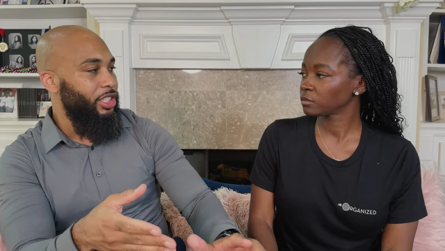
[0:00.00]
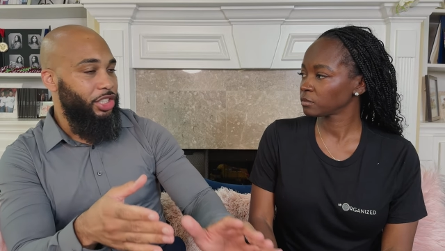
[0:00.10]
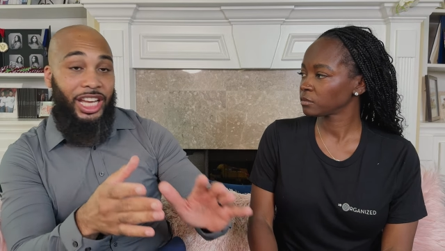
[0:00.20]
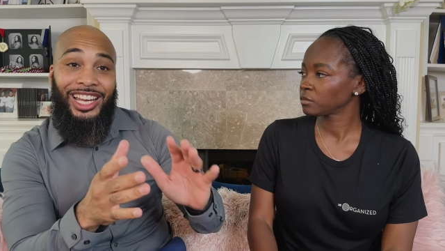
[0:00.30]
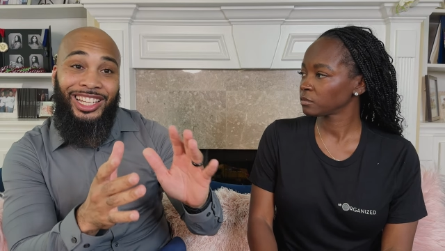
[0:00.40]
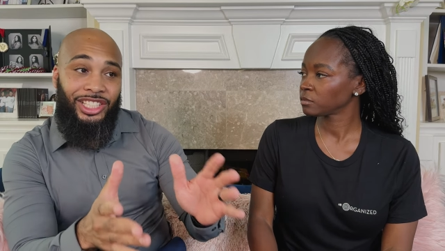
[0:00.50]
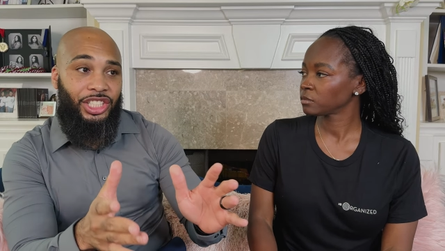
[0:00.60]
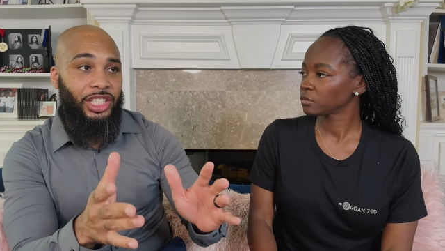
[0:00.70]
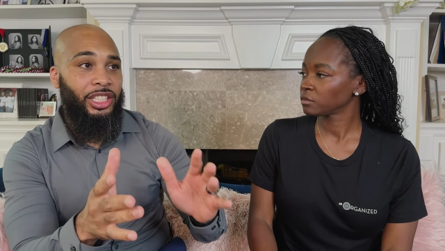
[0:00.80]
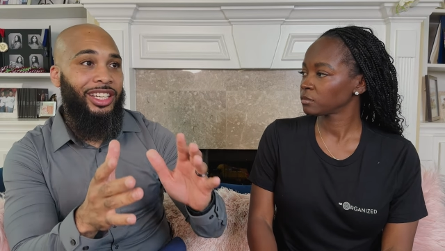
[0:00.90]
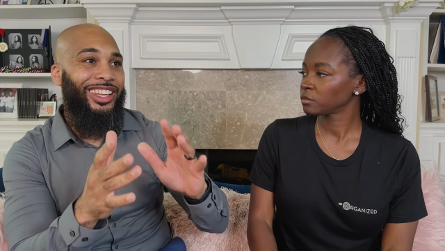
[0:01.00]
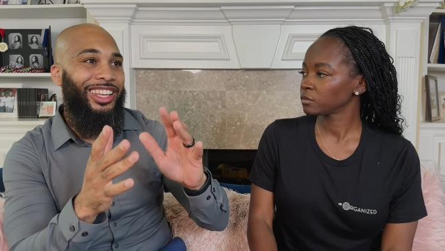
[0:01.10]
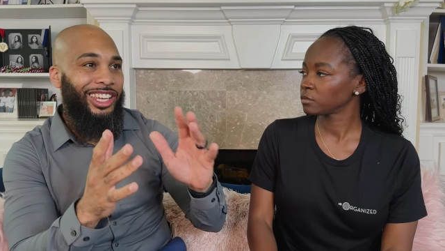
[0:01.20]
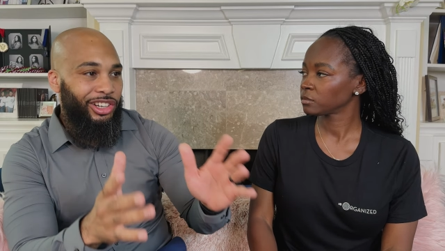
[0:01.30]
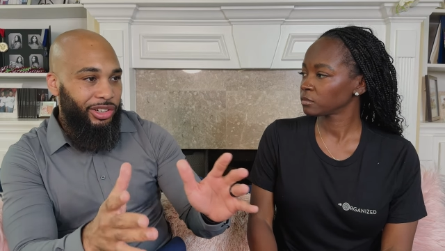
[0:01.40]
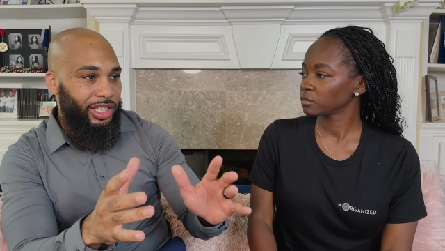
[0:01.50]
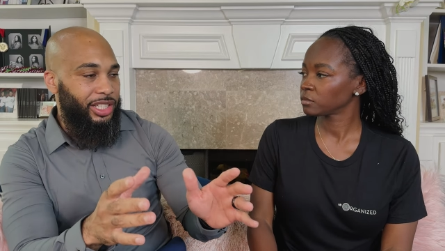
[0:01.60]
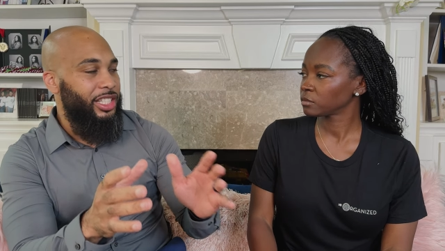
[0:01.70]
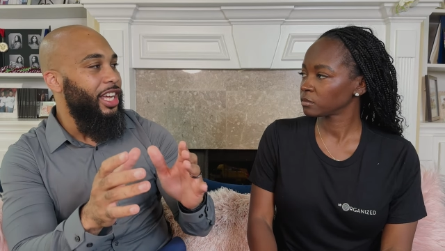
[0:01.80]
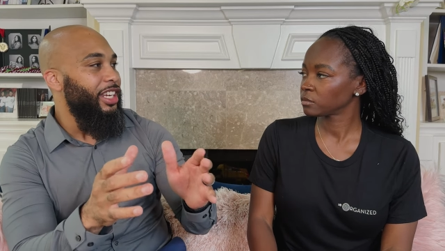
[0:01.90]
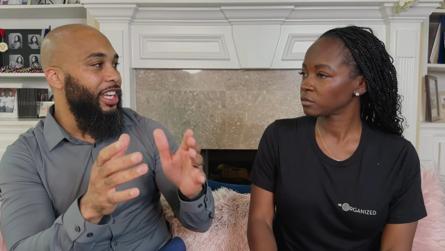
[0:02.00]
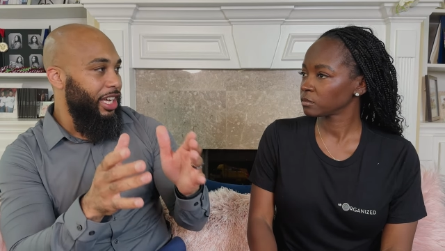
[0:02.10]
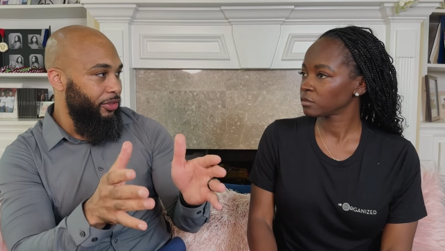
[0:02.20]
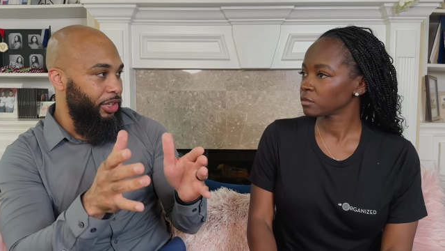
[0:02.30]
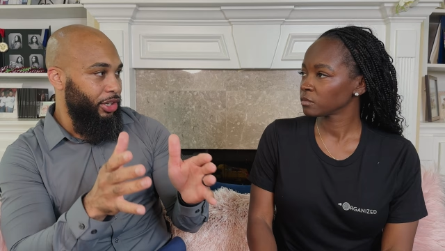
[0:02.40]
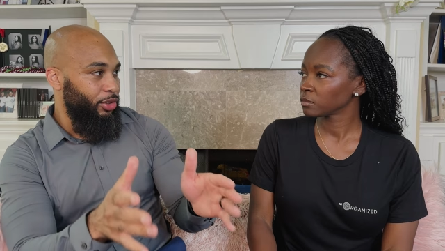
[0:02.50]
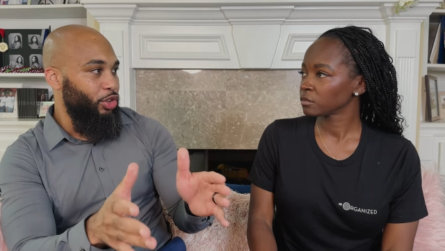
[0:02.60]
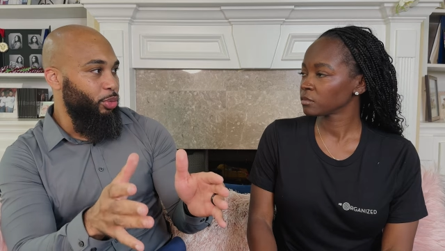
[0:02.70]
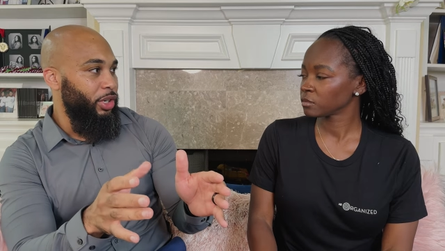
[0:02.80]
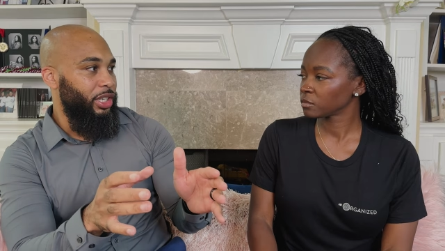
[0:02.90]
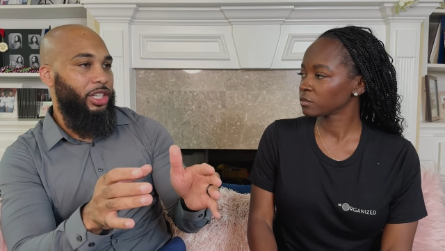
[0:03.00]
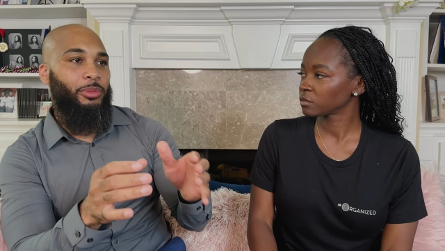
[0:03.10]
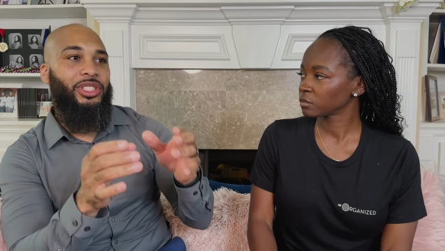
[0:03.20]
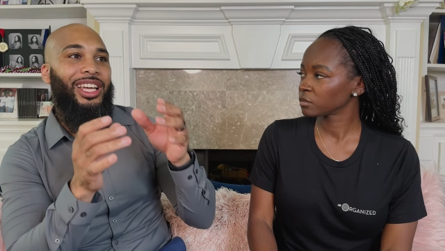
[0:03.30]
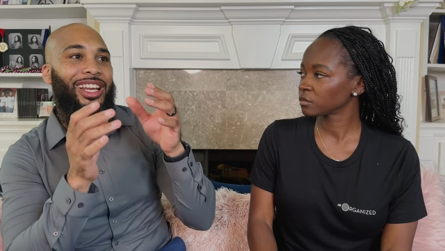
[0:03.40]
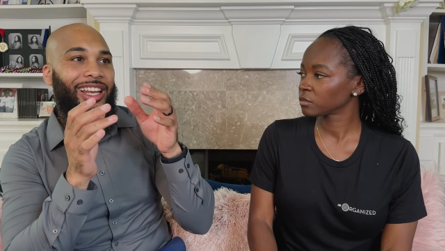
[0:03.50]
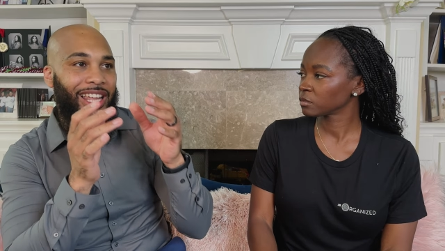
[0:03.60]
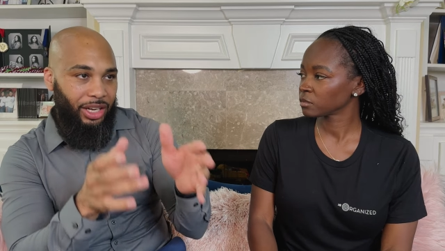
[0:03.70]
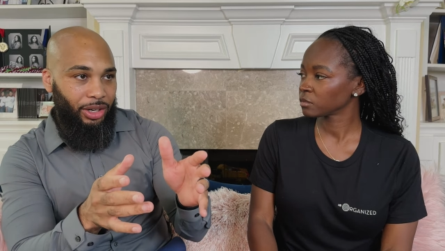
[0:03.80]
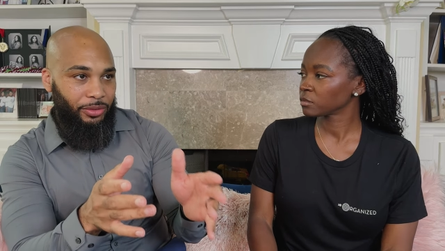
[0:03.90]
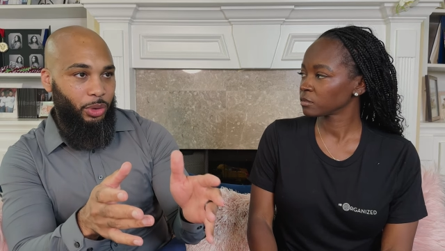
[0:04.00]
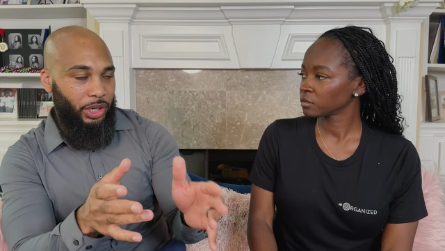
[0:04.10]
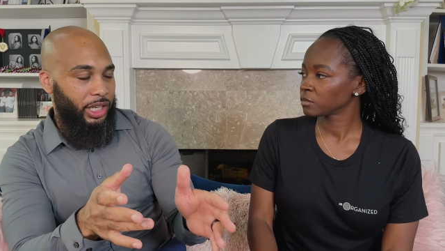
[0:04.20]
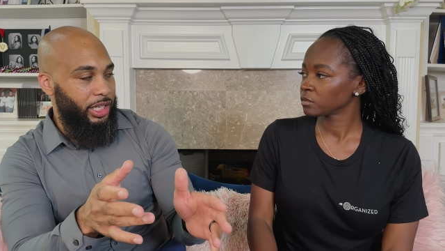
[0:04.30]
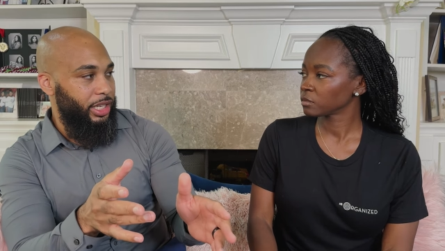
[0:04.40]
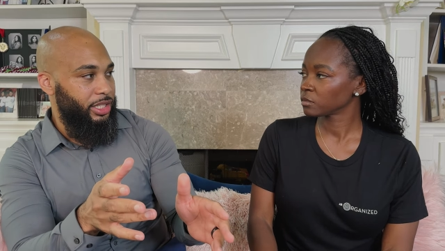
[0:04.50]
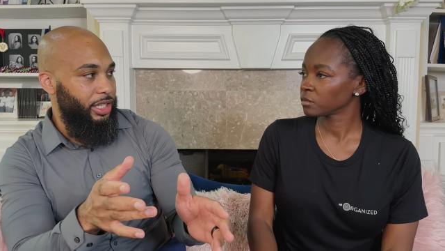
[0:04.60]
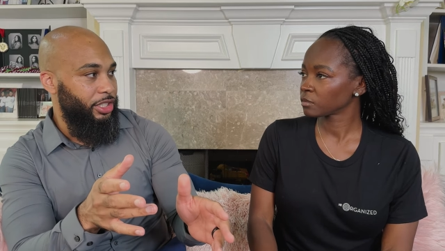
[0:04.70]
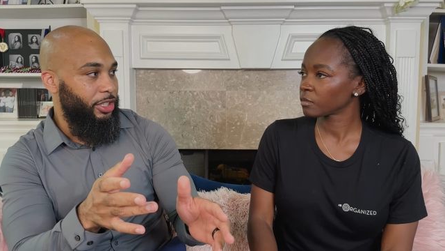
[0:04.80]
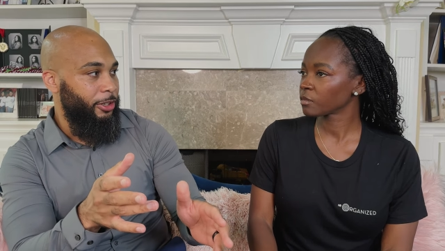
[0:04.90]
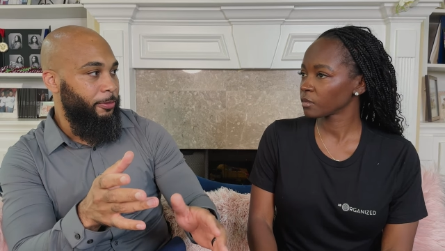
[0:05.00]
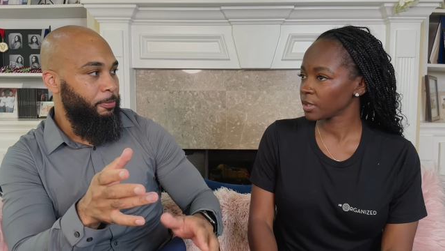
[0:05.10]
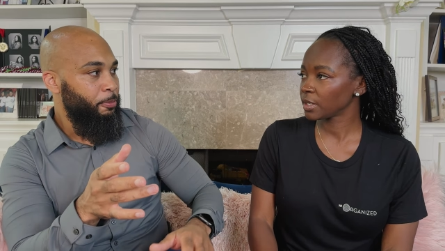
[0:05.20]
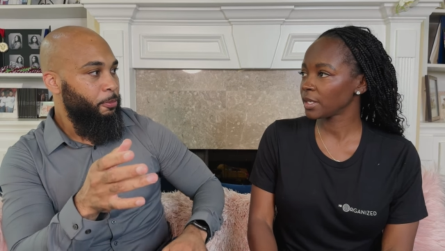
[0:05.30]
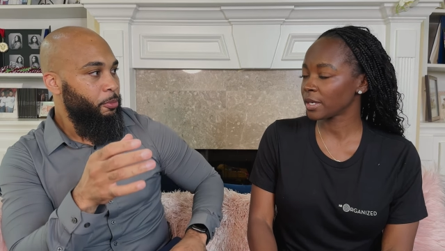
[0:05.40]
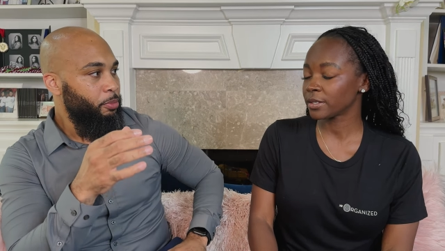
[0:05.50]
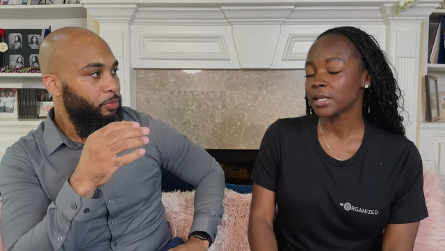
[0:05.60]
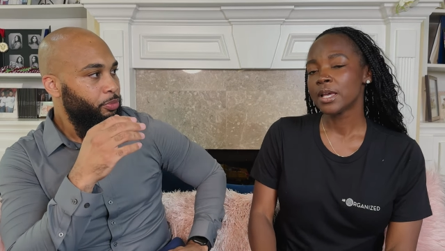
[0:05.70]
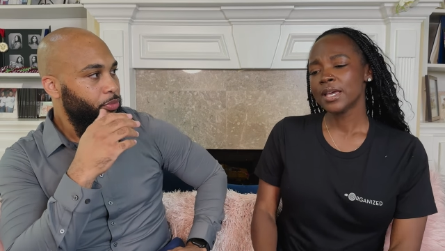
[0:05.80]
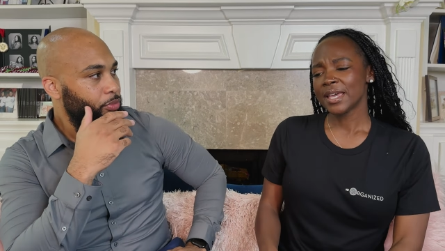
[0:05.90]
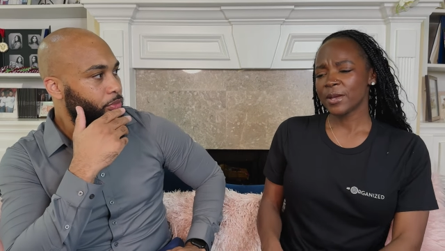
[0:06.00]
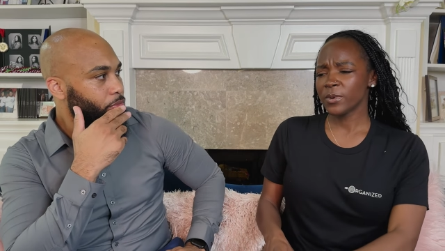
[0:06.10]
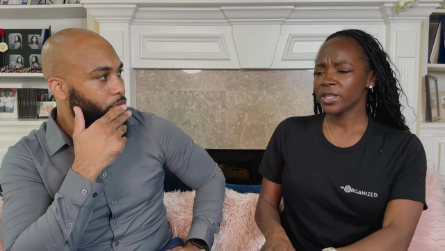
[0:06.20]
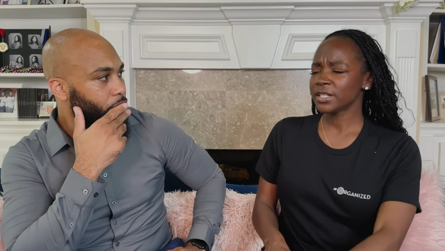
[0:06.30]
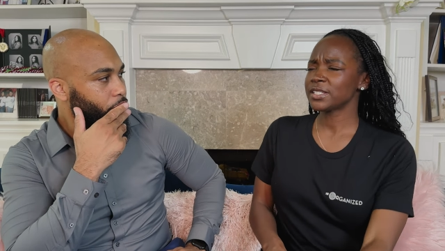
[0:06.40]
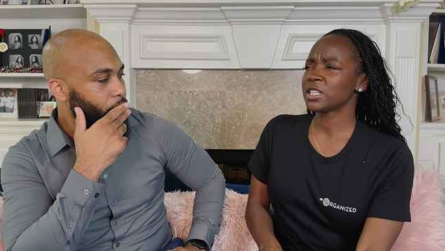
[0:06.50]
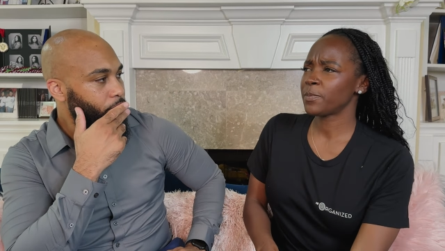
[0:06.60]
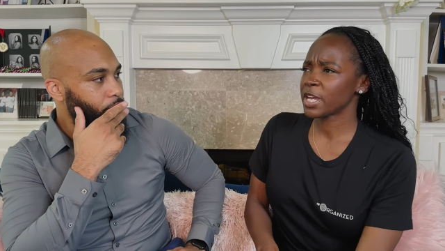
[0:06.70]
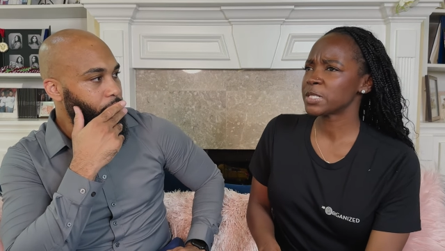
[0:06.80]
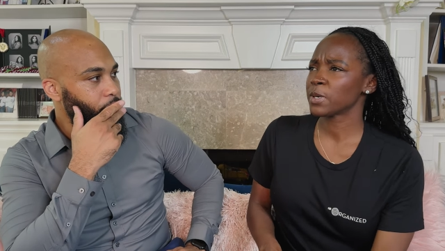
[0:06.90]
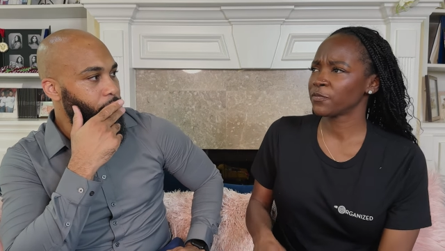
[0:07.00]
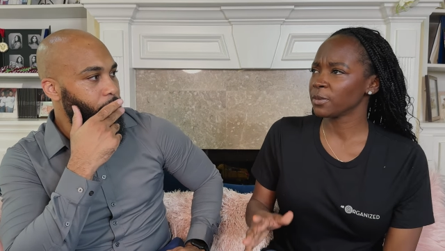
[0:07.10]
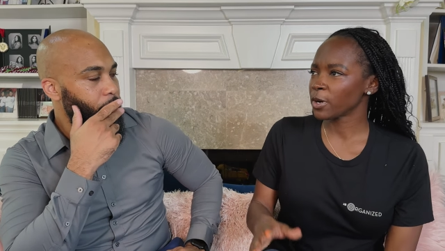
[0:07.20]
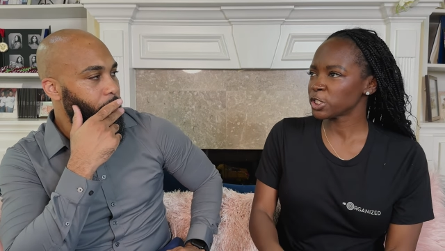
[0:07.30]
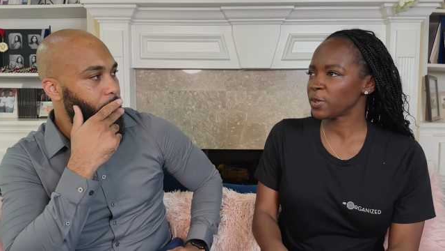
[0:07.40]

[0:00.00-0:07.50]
Speaker 1: challenging areas that they have in their home when it comes to a lack of organization?
Speaker 2: Yeah, it really just depends. But for most